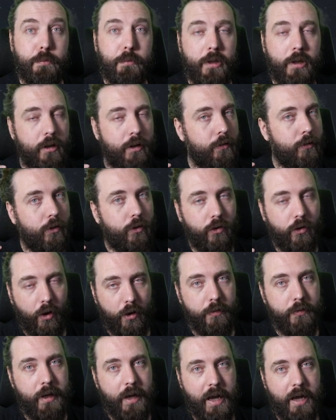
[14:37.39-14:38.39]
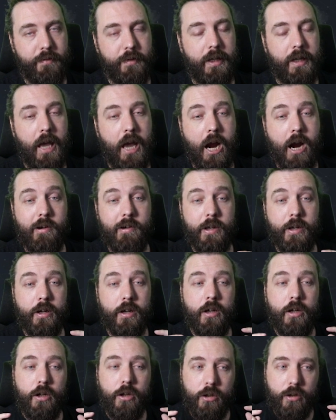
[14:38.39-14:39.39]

but you don't have a carrier,